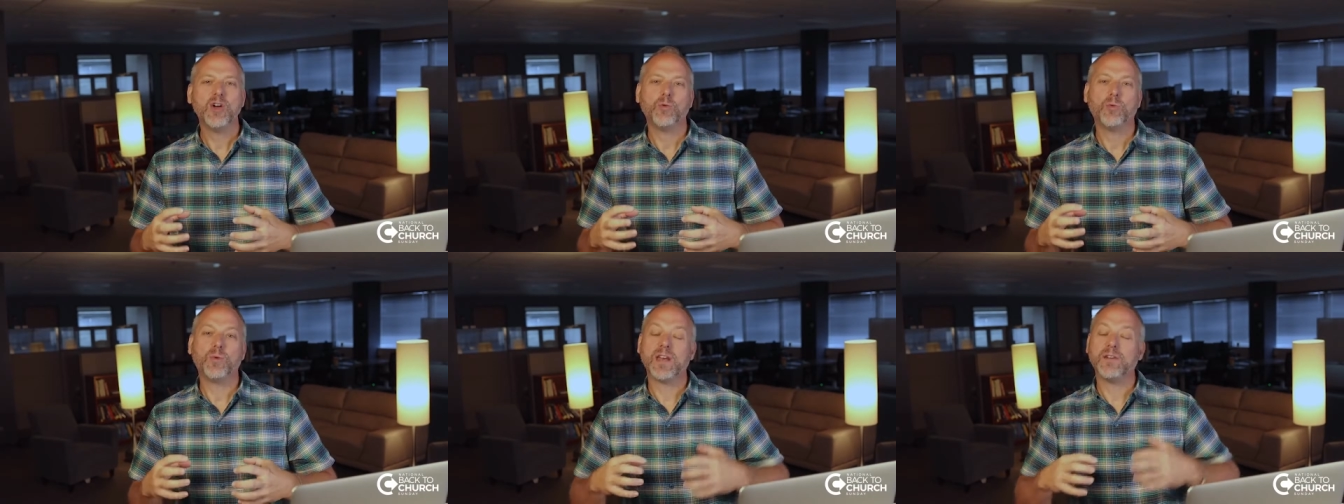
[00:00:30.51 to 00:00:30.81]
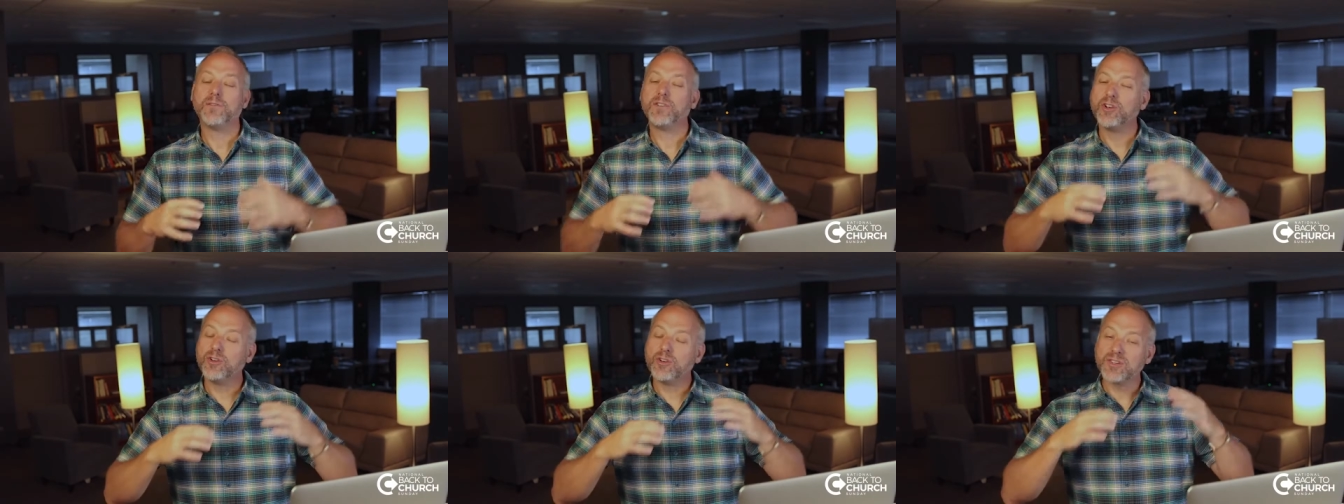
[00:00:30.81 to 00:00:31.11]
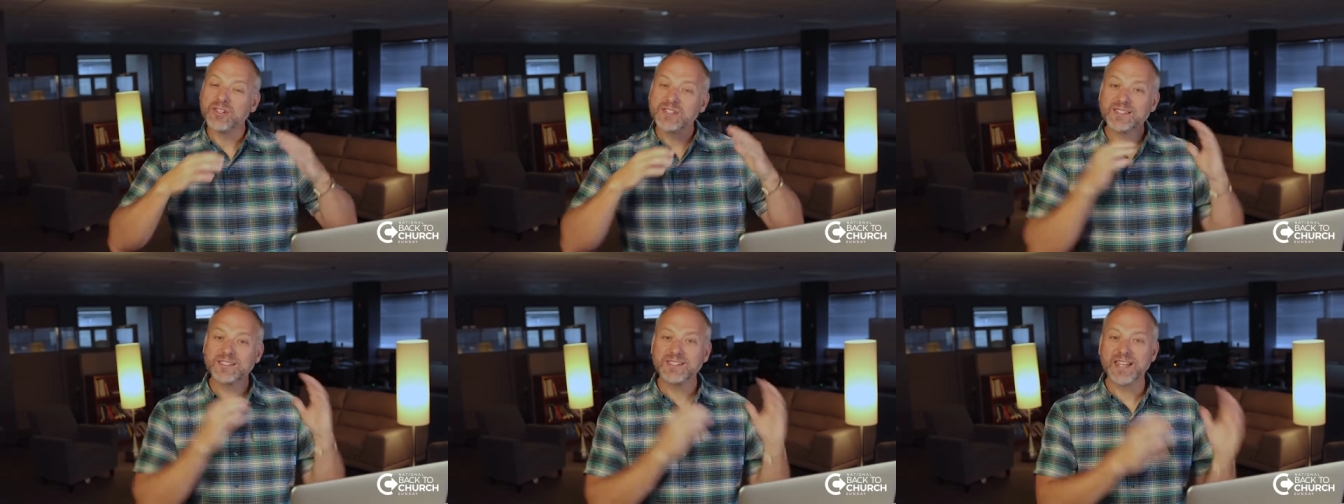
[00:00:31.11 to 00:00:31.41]
whenever
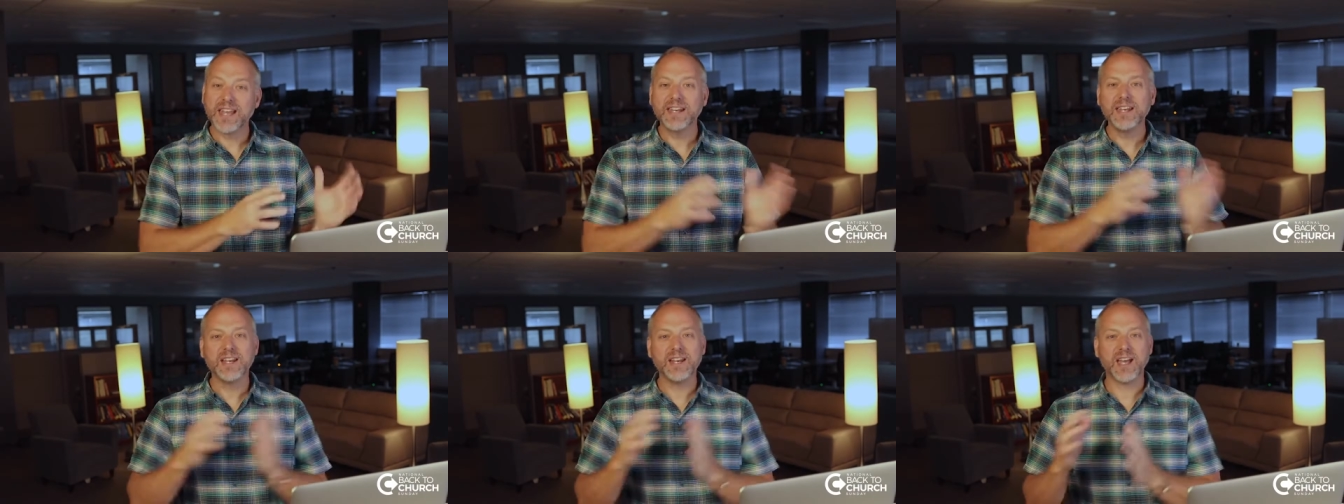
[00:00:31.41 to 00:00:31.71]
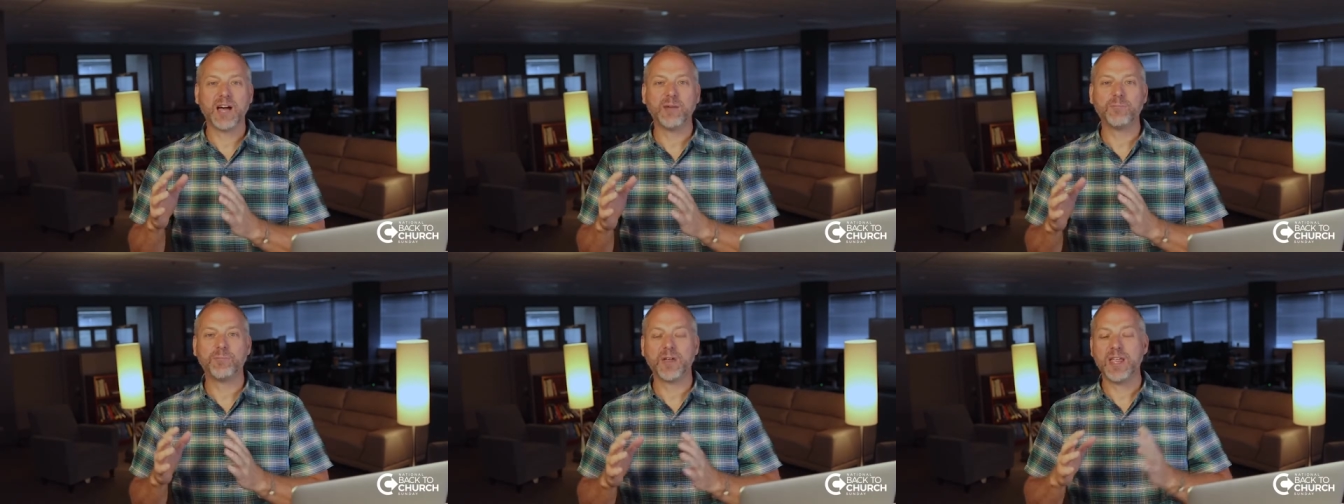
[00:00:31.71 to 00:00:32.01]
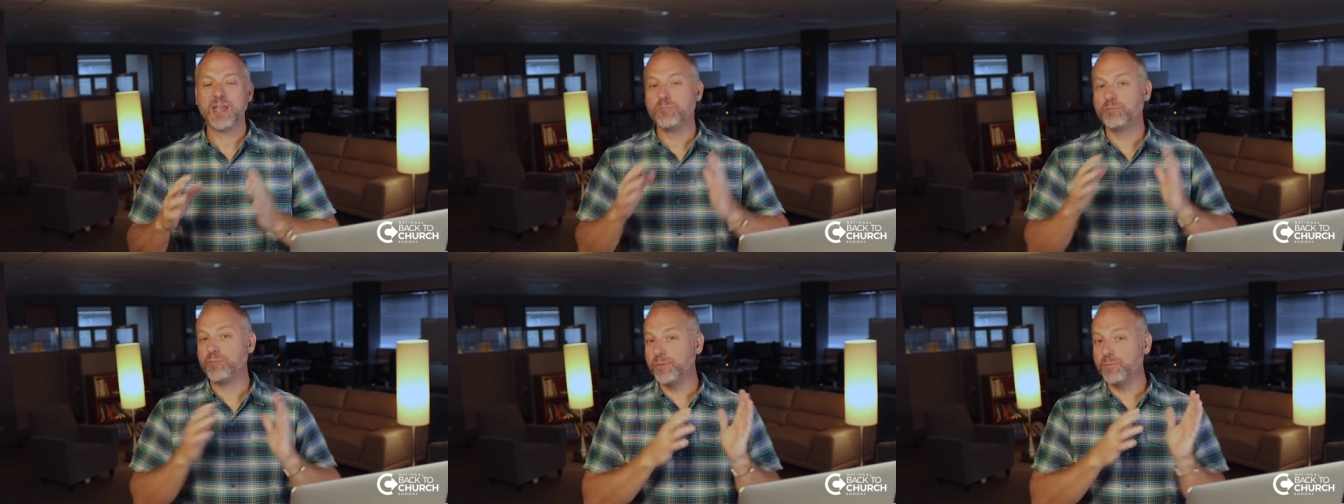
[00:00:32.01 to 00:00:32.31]
you're setting up
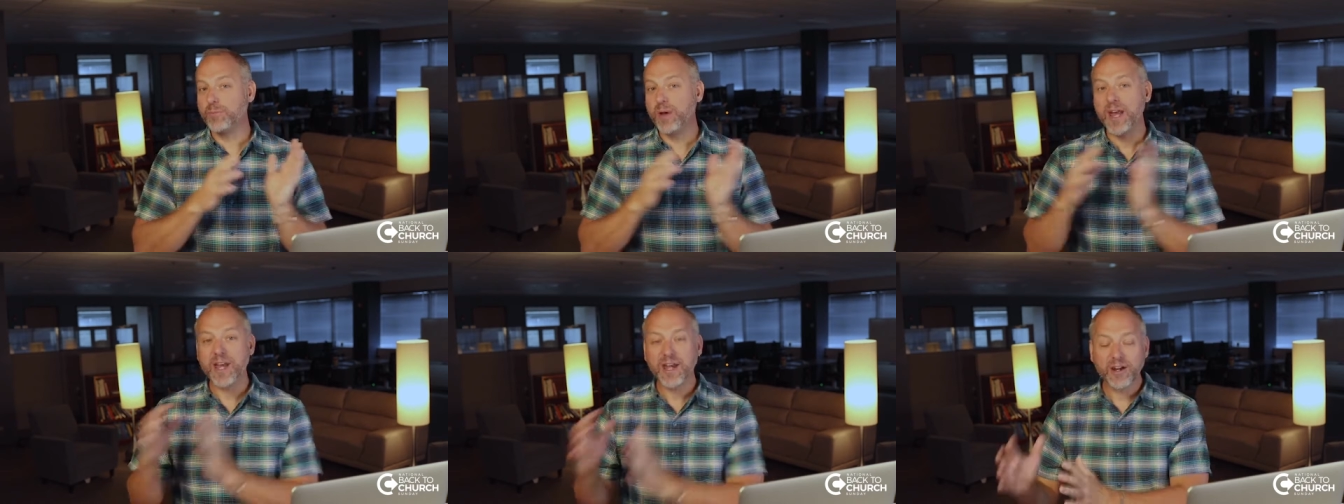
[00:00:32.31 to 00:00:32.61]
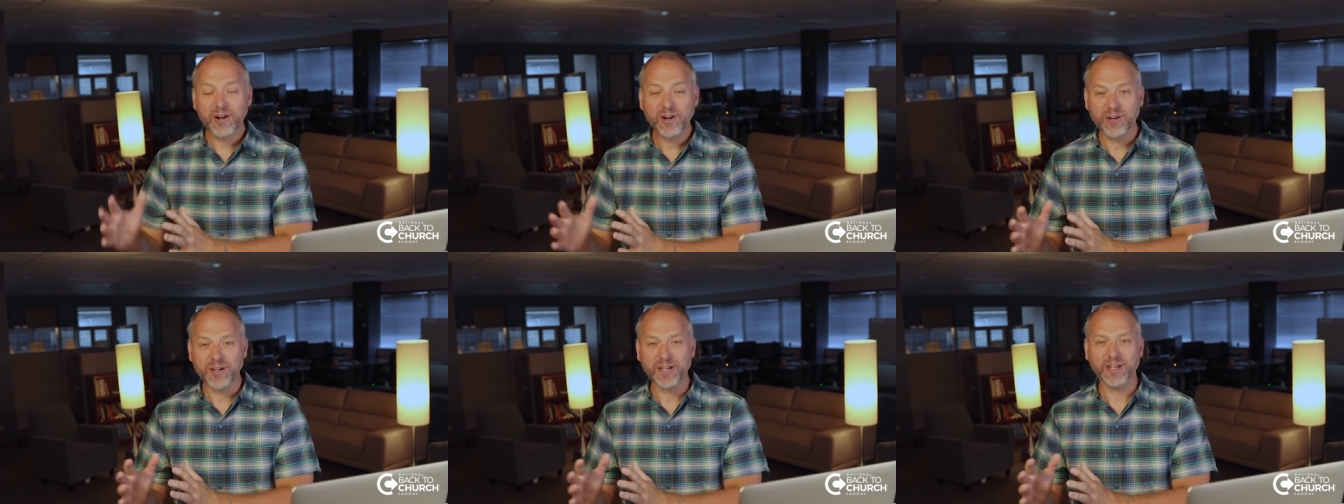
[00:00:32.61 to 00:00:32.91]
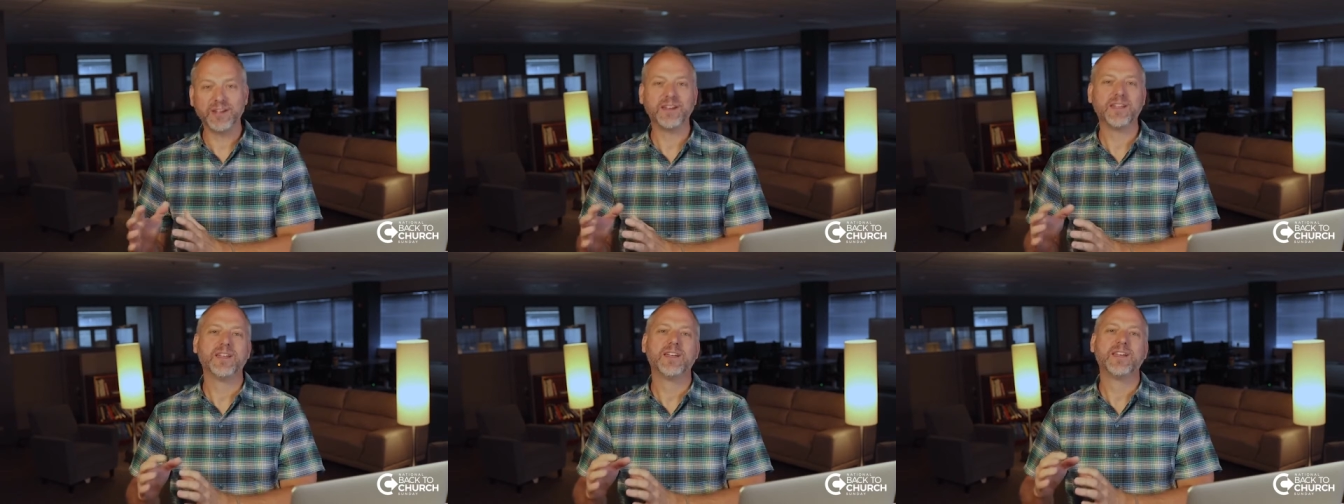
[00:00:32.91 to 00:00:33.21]
and
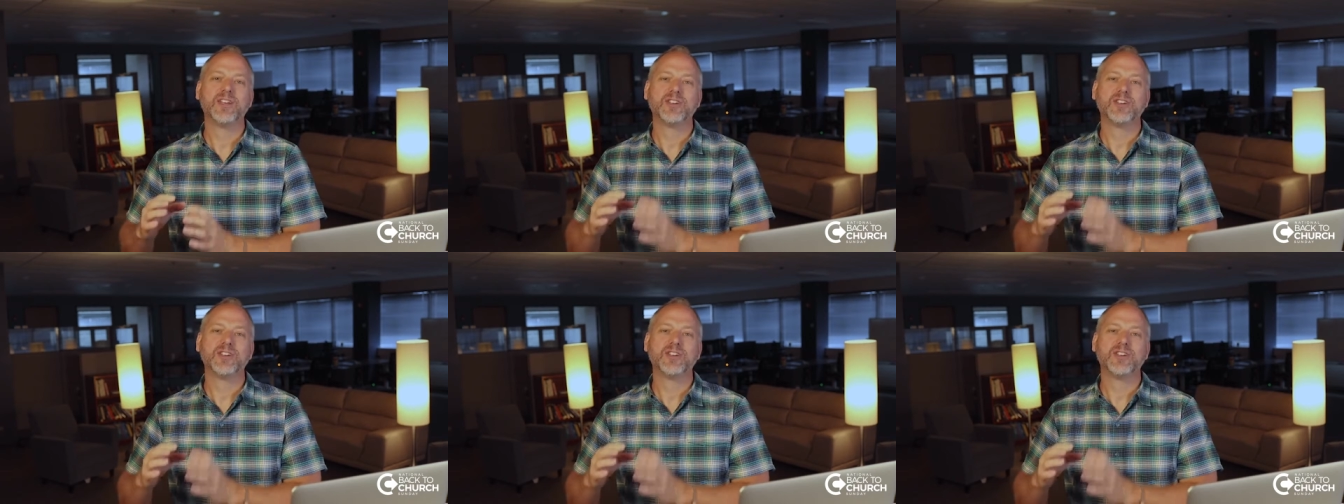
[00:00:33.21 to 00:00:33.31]
preparing